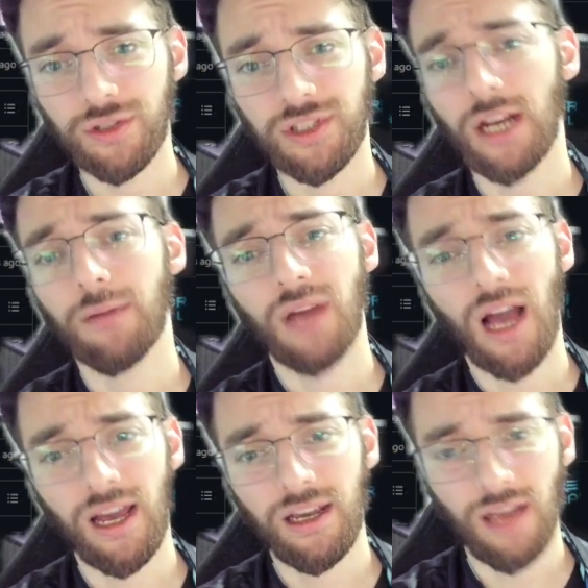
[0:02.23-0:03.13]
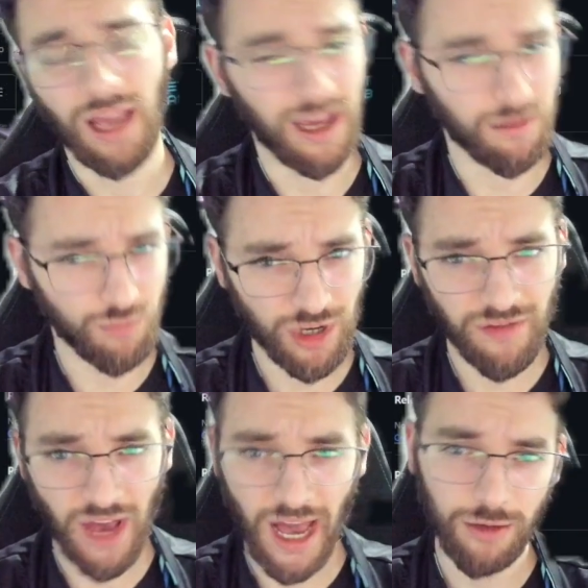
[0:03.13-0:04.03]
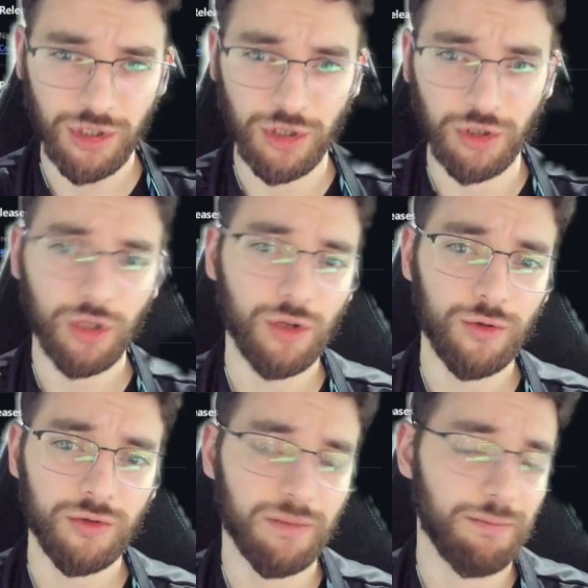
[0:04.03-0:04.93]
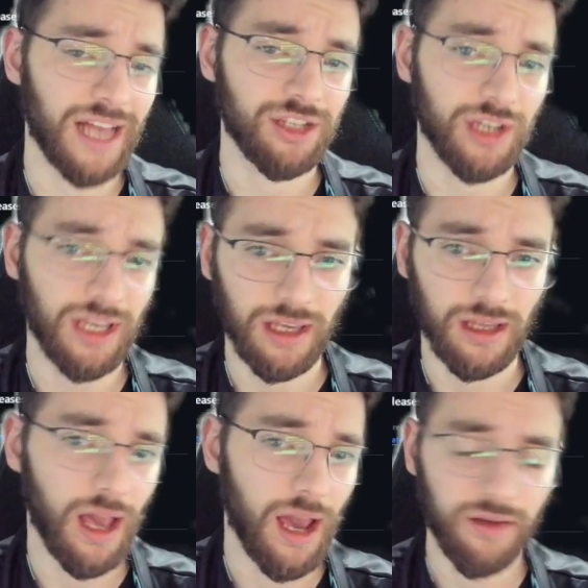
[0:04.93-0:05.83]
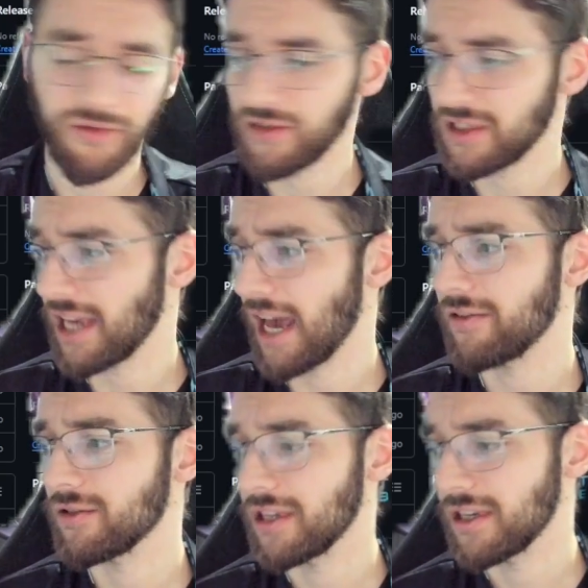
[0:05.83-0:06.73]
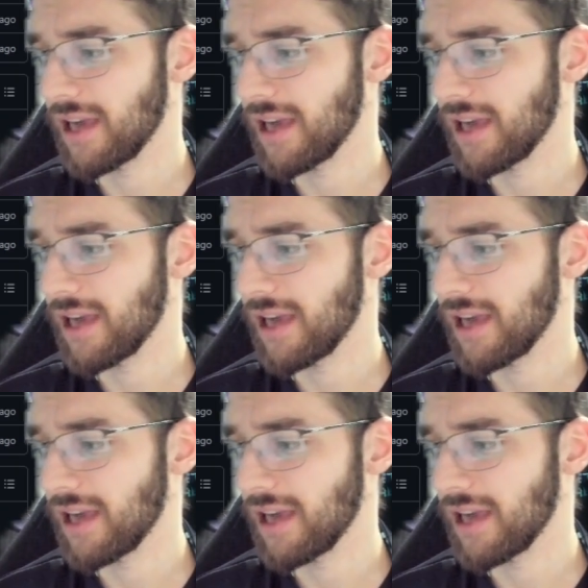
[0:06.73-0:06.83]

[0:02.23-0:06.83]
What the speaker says: setup guide and brief how to use MagicEF scaffolding,